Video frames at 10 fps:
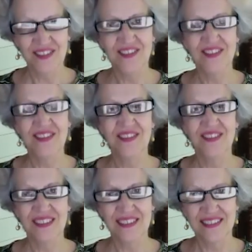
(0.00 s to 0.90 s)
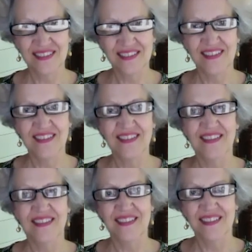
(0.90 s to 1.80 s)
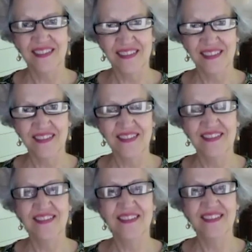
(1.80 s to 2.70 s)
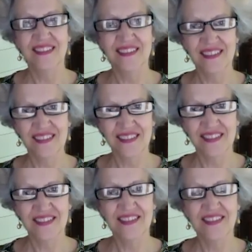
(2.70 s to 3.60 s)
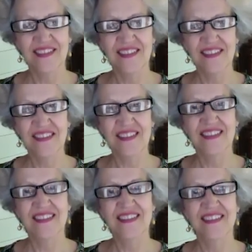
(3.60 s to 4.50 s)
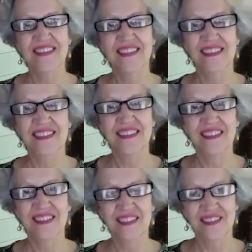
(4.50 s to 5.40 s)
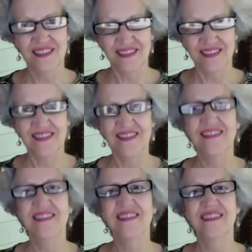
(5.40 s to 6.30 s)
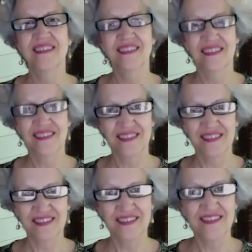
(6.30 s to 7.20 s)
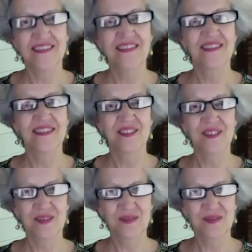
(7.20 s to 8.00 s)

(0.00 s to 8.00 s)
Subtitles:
No words are spoken by the person on screen.